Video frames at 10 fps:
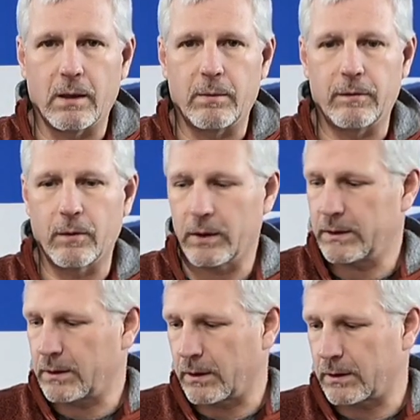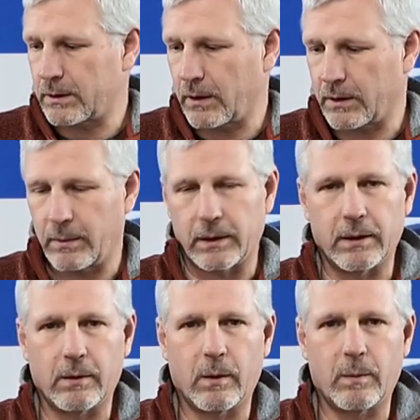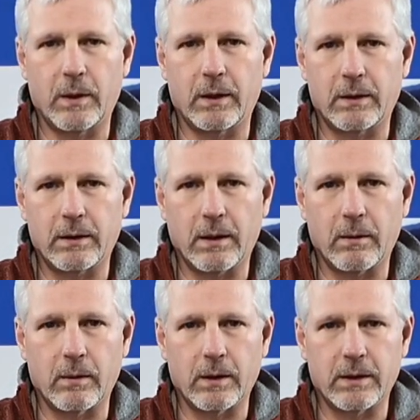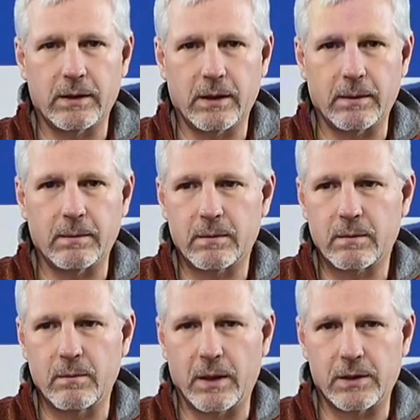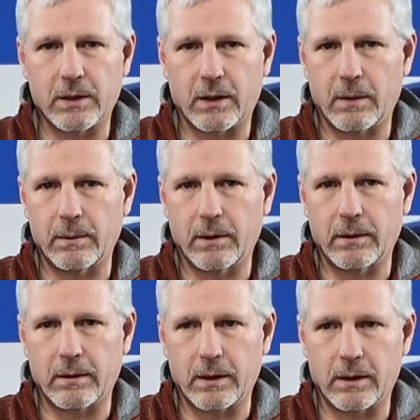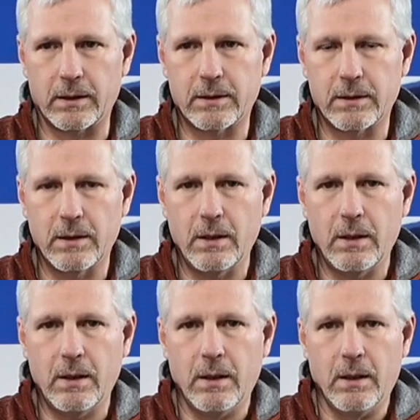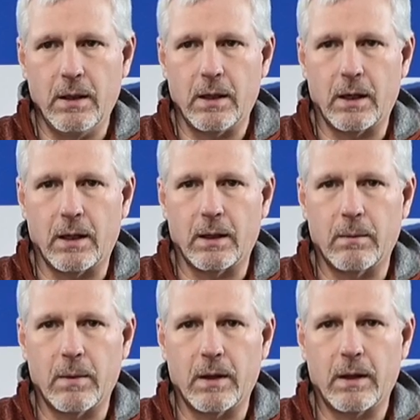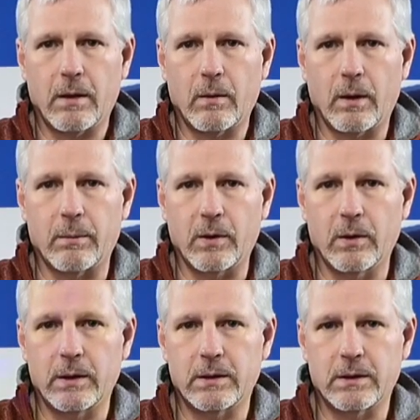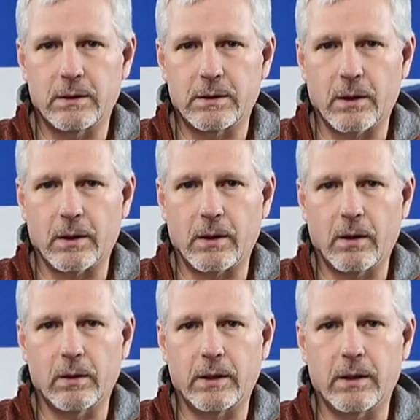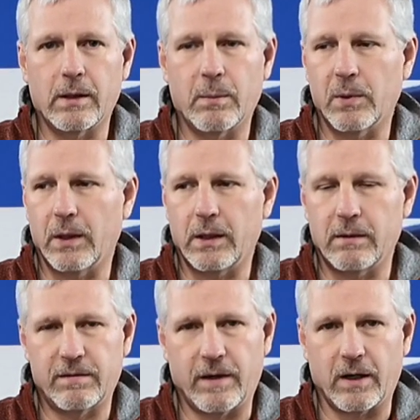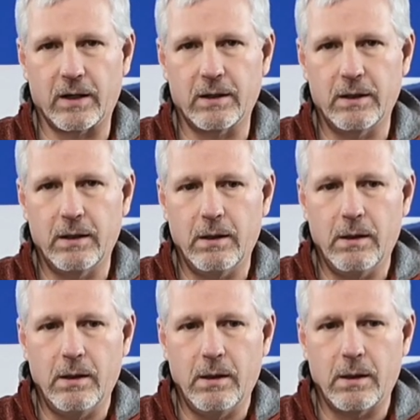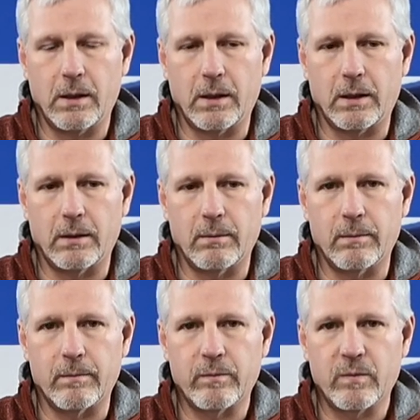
Before I start talking about the equipment, I wanted to mention a couple other things. I'm going to start calling the plane Farah. The